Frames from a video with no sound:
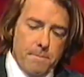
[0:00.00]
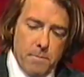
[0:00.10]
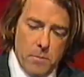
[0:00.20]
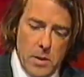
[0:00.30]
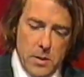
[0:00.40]
he
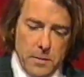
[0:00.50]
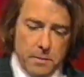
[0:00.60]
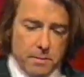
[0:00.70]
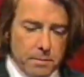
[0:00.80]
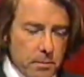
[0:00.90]
wasn't, all, to mate.
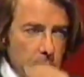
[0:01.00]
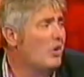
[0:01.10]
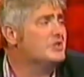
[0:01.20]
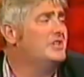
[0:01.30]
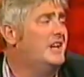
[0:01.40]
be fair, he
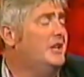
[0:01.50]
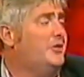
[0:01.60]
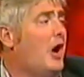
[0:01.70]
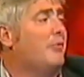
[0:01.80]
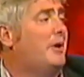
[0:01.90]
wasn't an
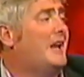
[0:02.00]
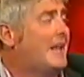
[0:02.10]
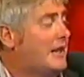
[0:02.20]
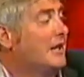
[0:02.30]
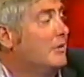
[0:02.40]
Ethiopian
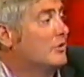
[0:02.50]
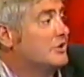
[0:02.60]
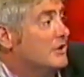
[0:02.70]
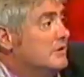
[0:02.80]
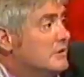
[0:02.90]
athlete, was he?